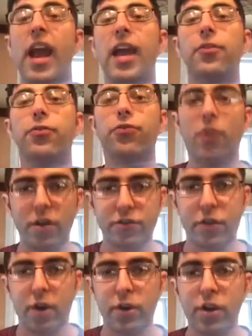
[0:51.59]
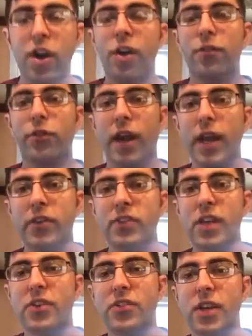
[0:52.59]
a front runner for
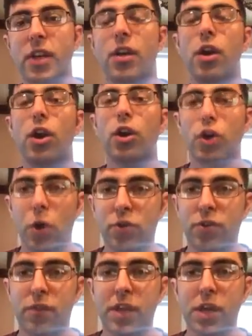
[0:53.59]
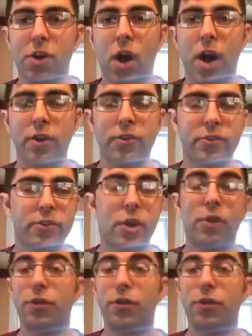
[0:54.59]
ACC Coach of the Year honors,